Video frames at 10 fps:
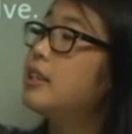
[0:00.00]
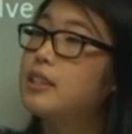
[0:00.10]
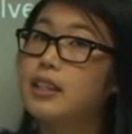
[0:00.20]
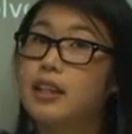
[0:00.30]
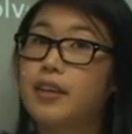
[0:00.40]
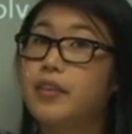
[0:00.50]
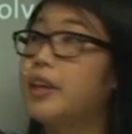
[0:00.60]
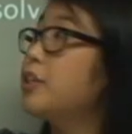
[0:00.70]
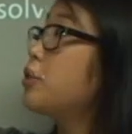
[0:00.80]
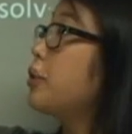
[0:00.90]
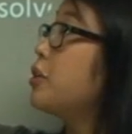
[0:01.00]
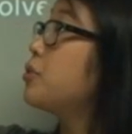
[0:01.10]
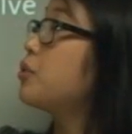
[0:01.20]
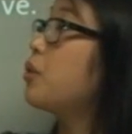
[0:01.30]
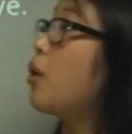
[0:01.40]

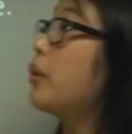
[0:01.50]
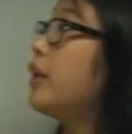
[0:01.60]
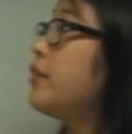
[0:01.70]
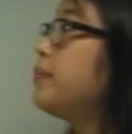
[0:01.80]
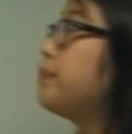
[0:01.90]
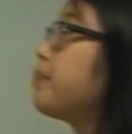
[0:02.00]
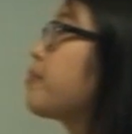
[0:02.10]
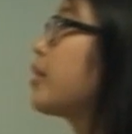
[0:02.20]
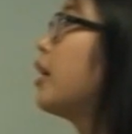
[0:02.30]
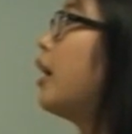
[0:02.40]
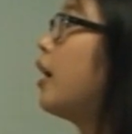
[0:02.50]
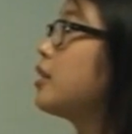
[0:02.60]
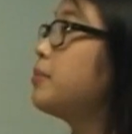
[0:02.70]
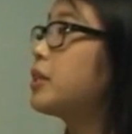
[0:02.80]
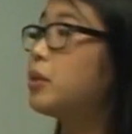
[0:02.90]
C11H22O11, uh,
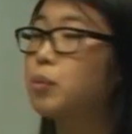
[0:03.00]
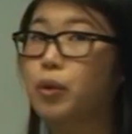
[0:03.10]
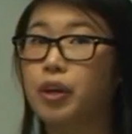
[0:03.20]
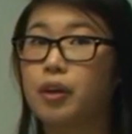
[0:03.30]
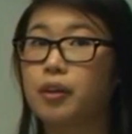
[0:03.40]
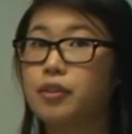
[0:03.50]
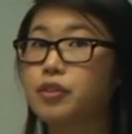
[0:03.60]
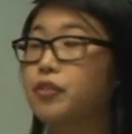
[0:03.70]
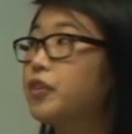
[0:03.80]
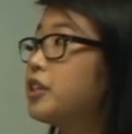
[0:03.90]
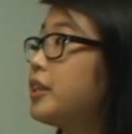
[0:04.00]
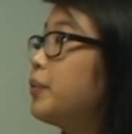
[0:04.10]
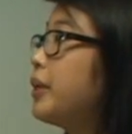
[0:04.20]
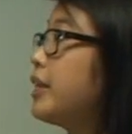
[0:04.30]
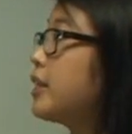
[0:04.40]
is mixed with water. So firstly,
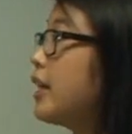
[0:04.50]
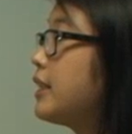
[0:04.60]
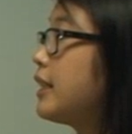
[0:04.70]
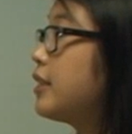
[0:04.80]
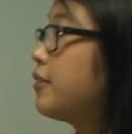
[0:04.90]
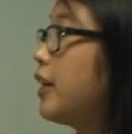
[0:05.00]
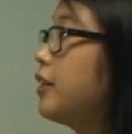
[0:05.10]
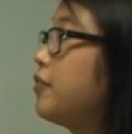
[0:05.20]
we need to identify the